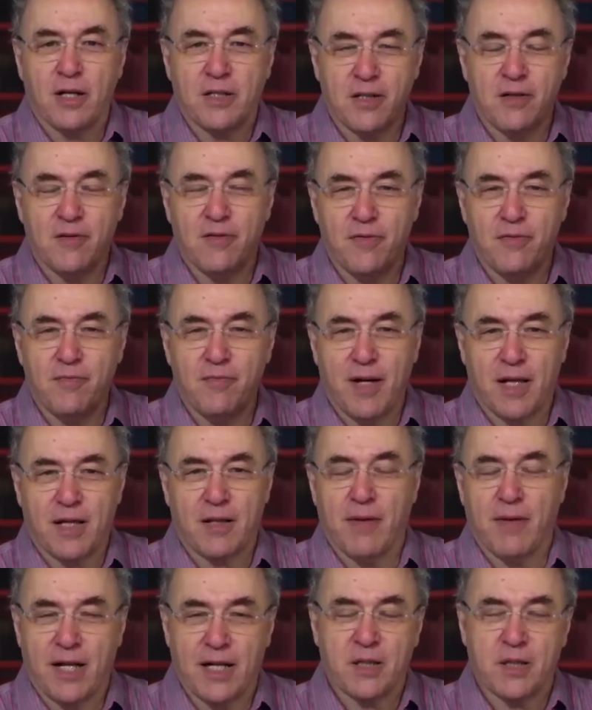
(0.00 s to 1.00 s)
of
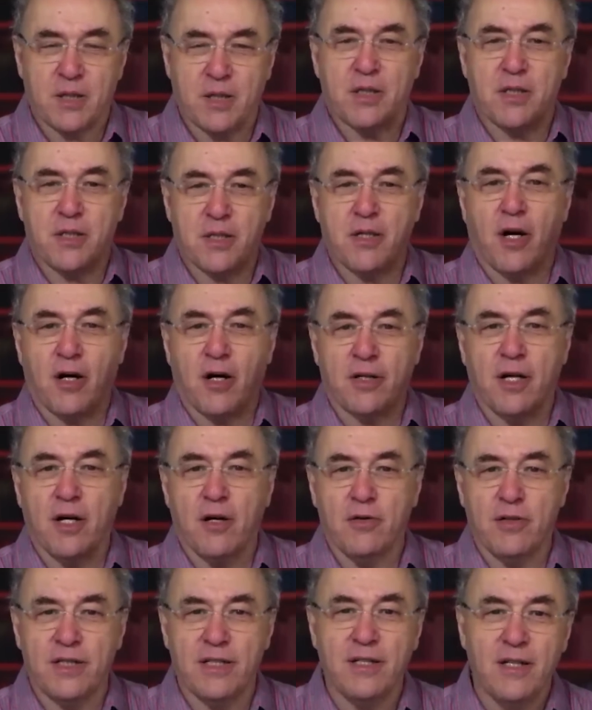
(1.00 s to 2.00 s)
mathematics that is not
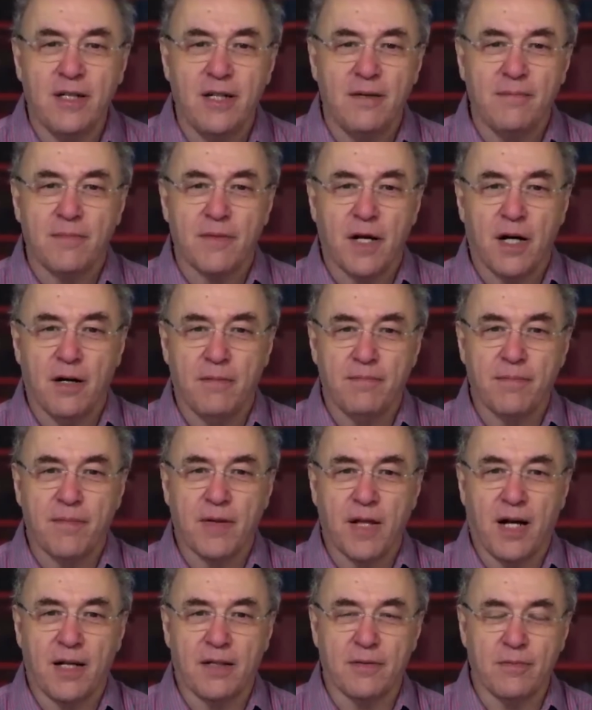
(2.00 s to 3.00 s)
known.
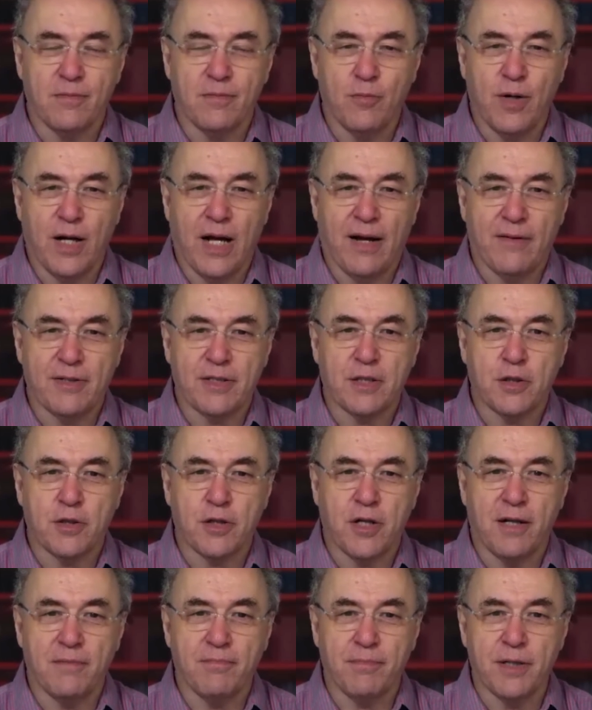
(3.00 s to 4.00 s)
And we're having to
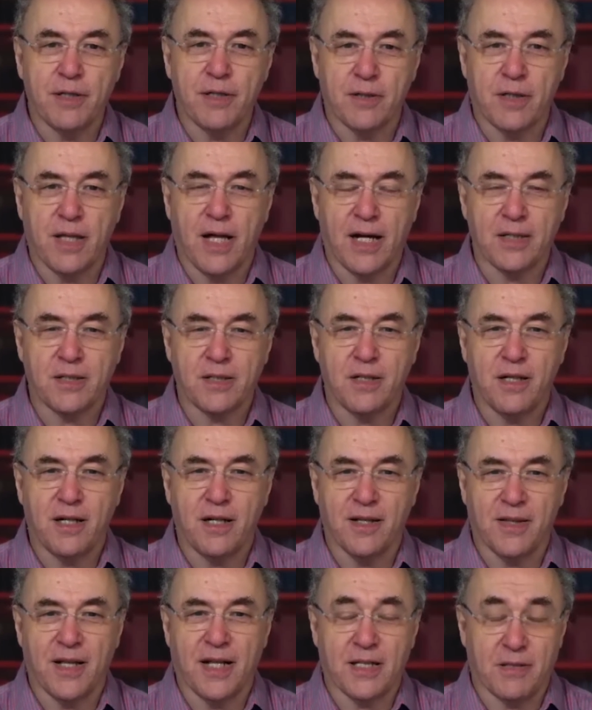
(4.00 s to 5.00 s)
try and build that.
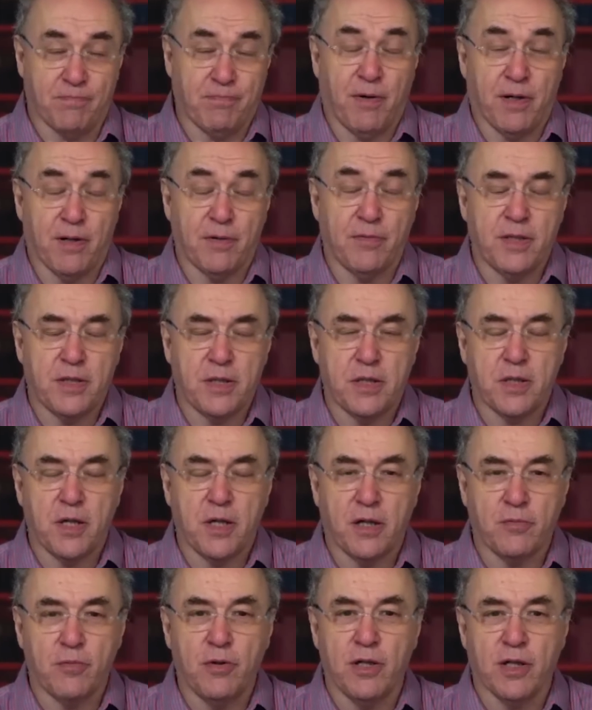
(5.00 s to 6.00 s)
And that's part of the reason it's
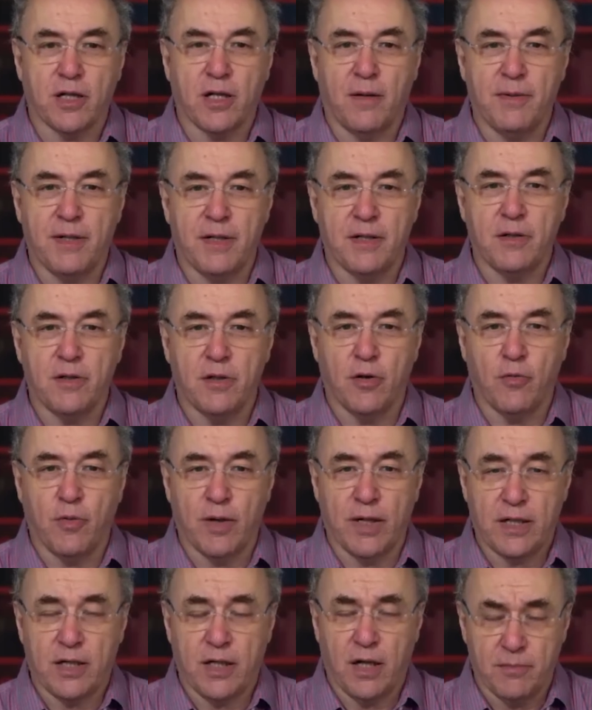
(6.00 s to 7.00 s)
hard work. I mean,
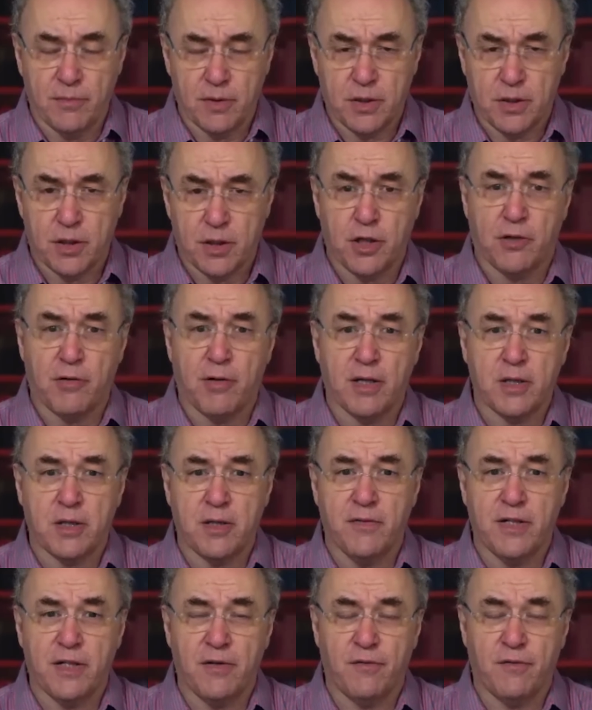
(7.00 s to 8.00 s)
when it comes to general
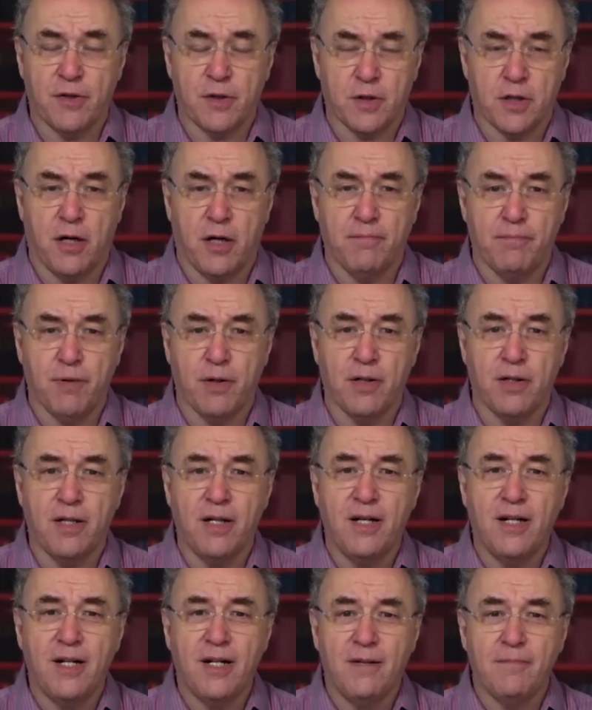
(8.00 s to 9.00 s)
relativity, for example,
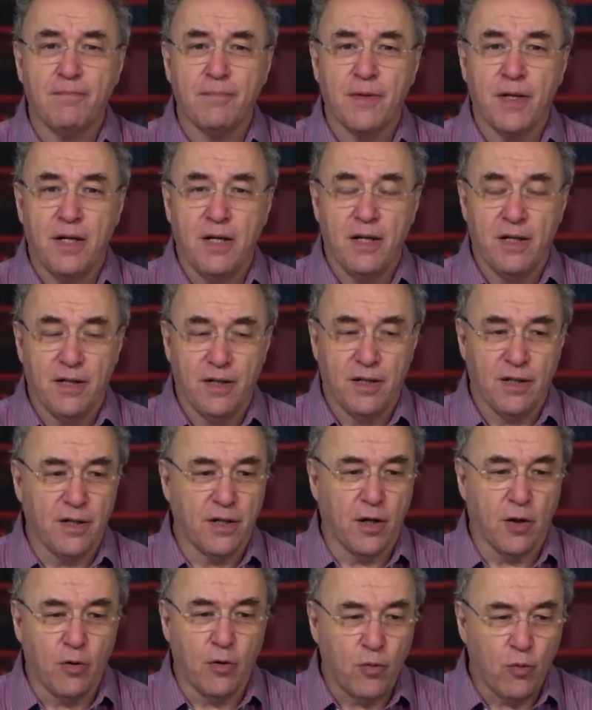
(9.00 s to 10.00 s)

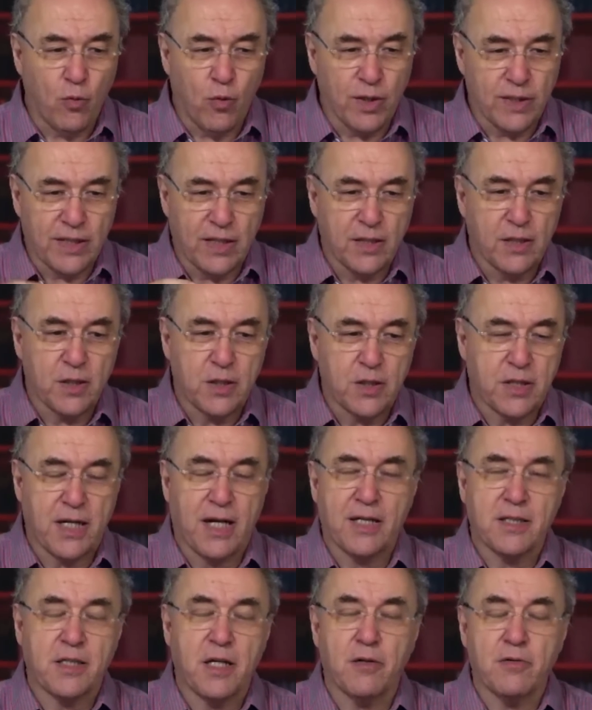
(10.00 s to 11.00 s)
one
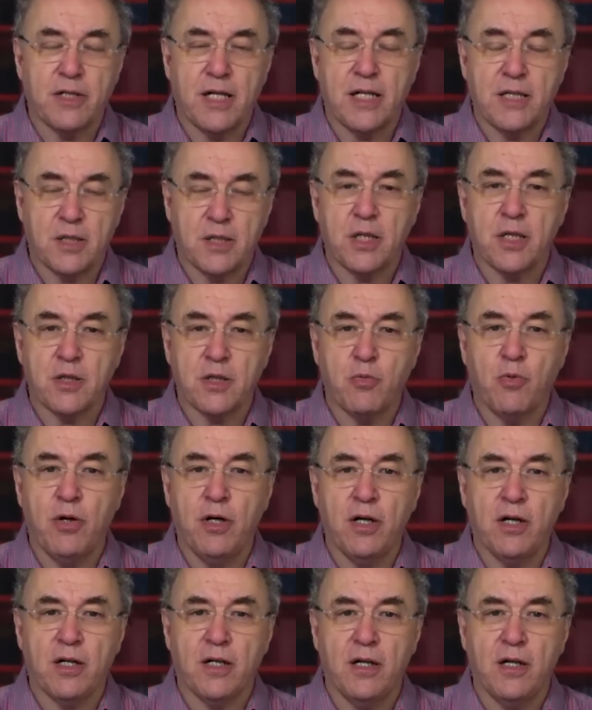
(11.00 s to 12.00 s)
understands how tensors work